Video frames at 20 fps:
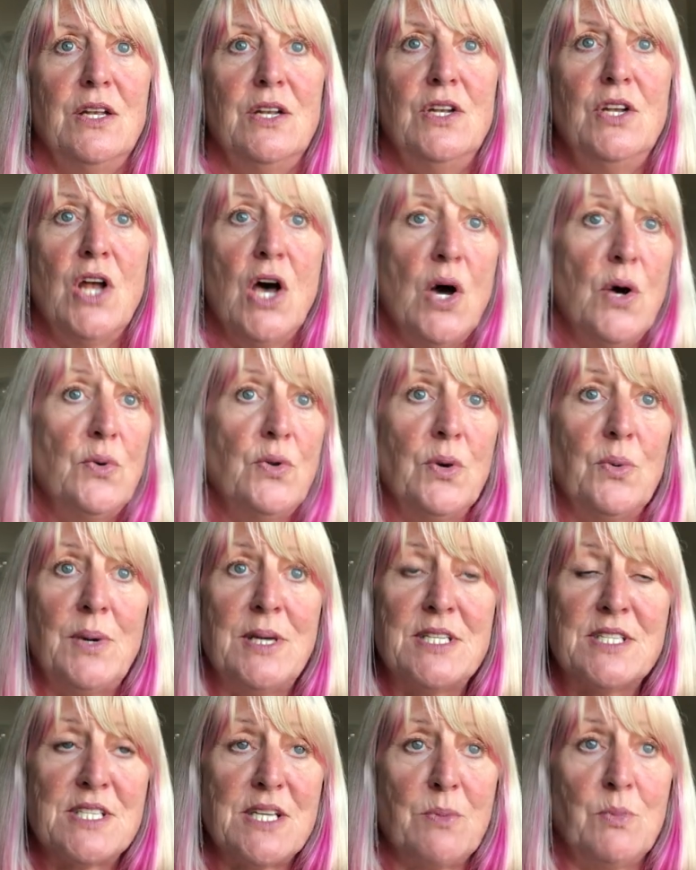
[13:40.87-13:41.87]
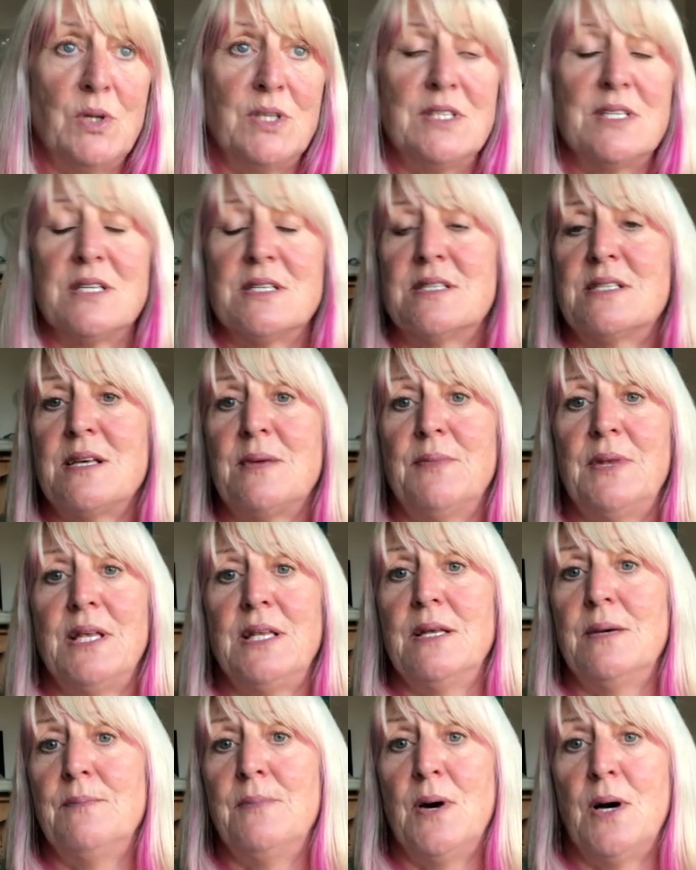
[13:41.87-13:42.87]
know that when someone does
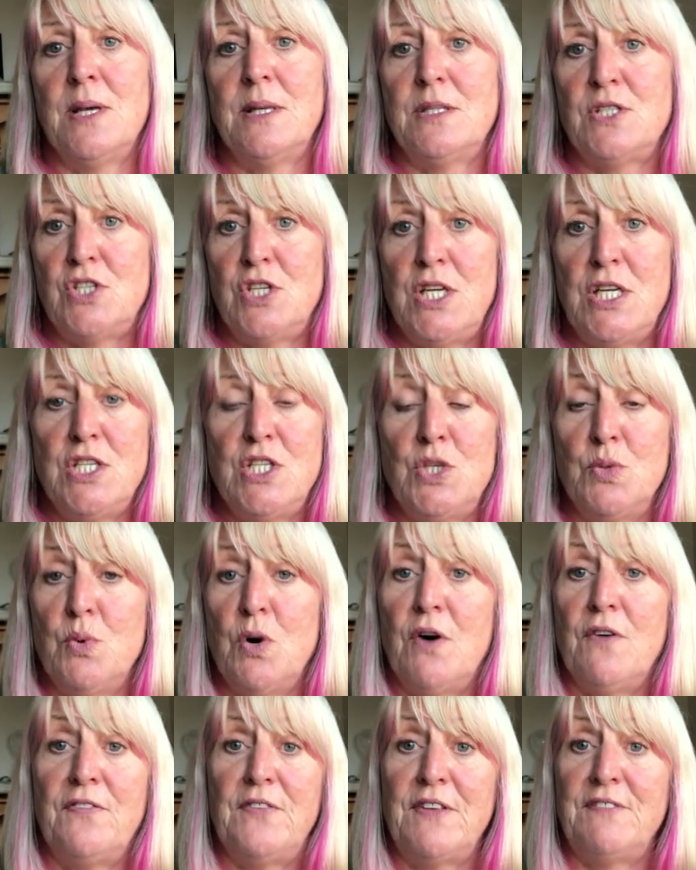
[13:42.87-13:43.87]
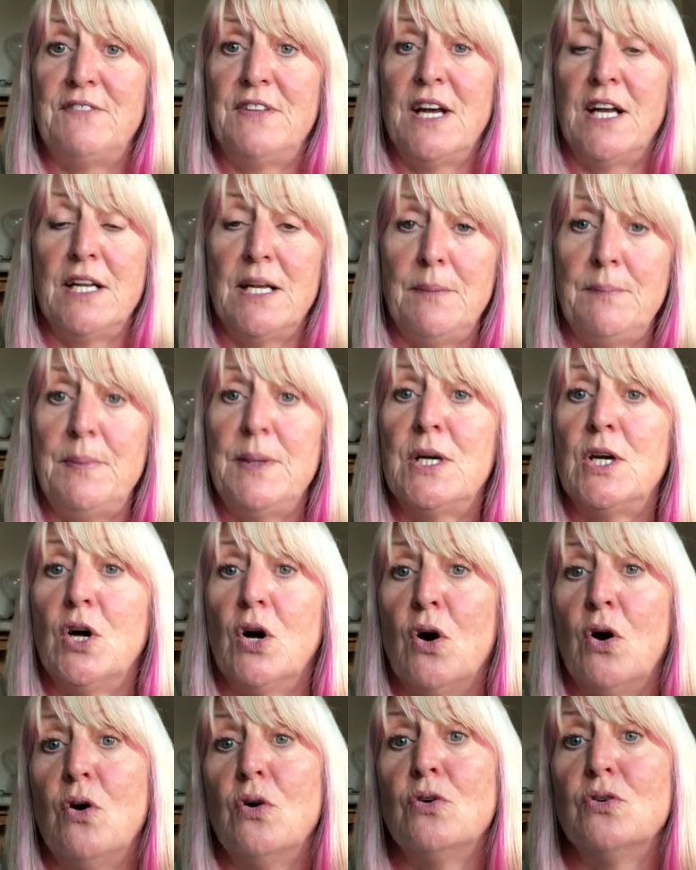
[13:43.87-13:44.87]
something that might cheese you off, they've done it
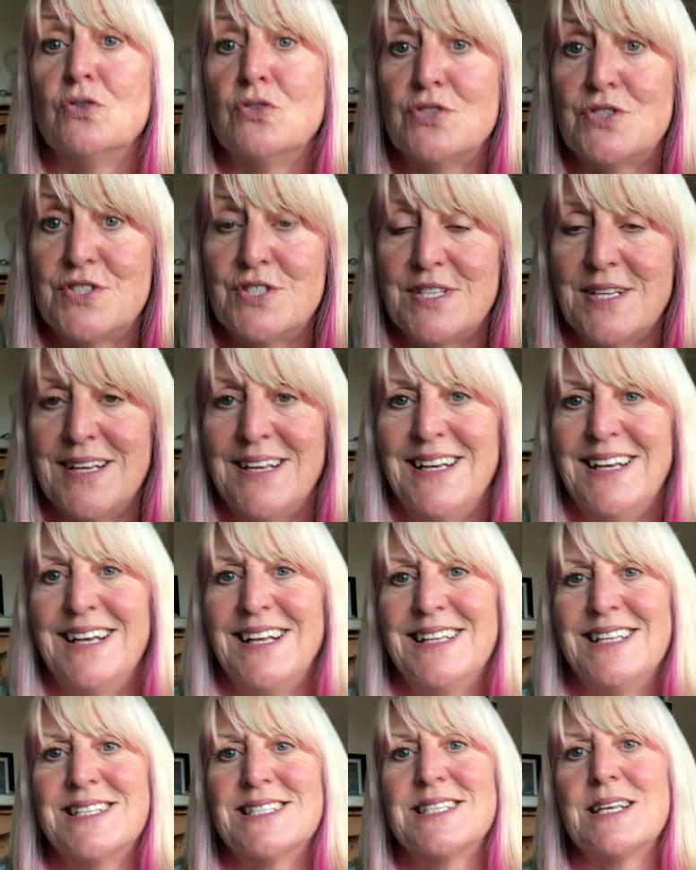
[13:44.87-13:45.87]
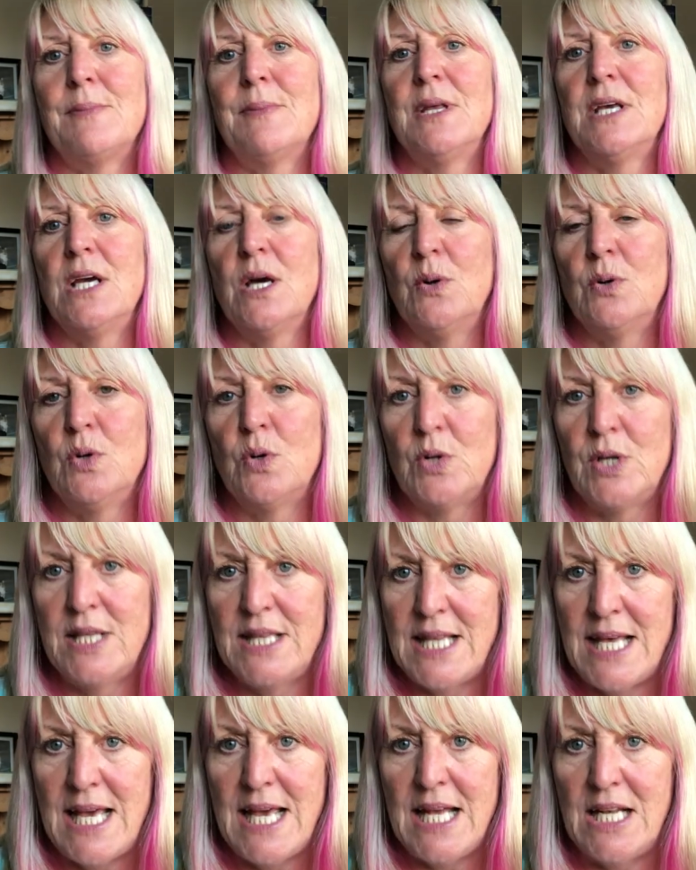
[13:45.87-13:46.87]
because there's something going on
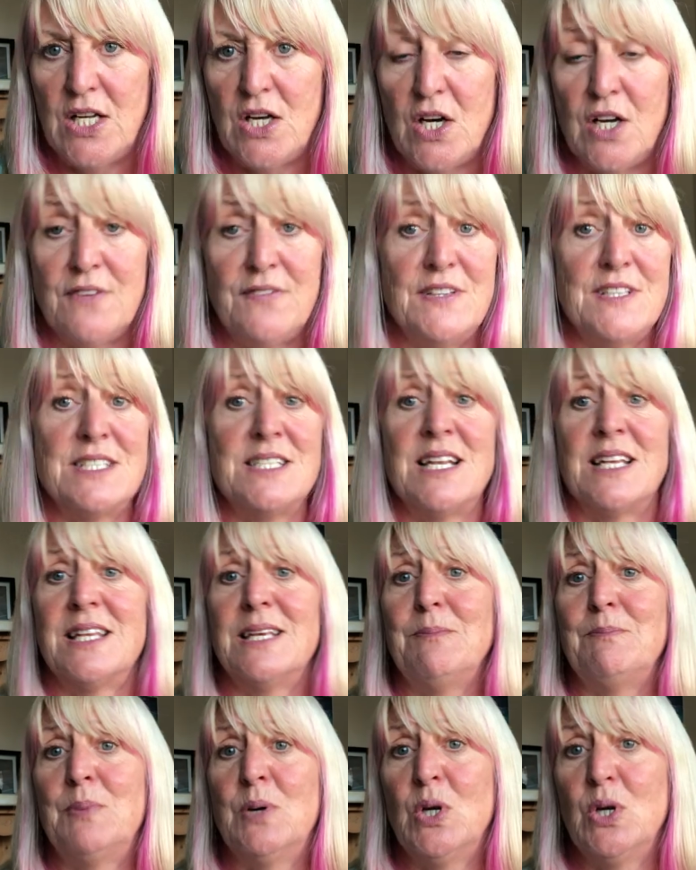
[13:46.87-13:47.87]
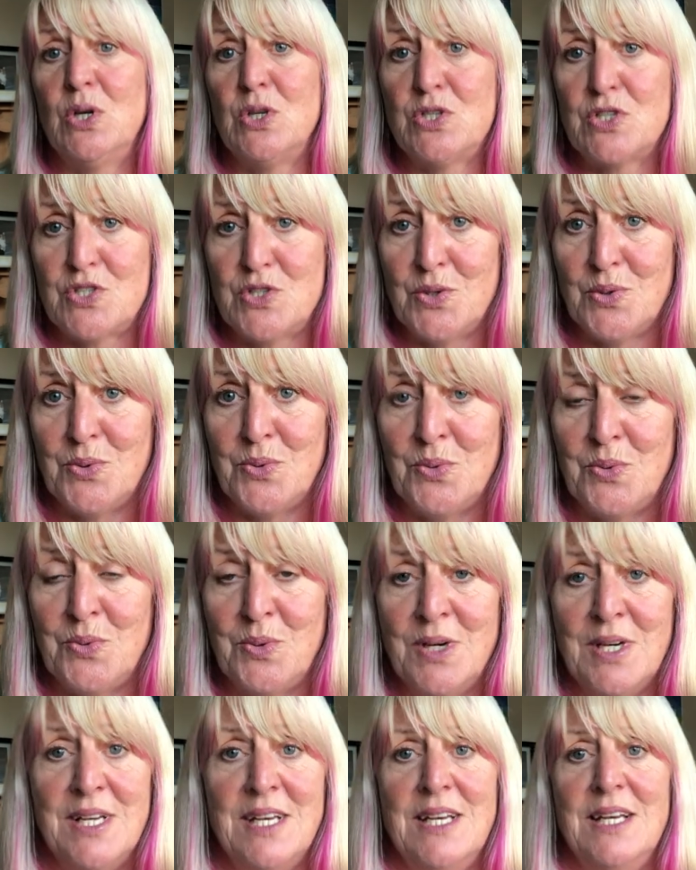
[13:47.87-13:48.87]
in their life, it's nothing personal,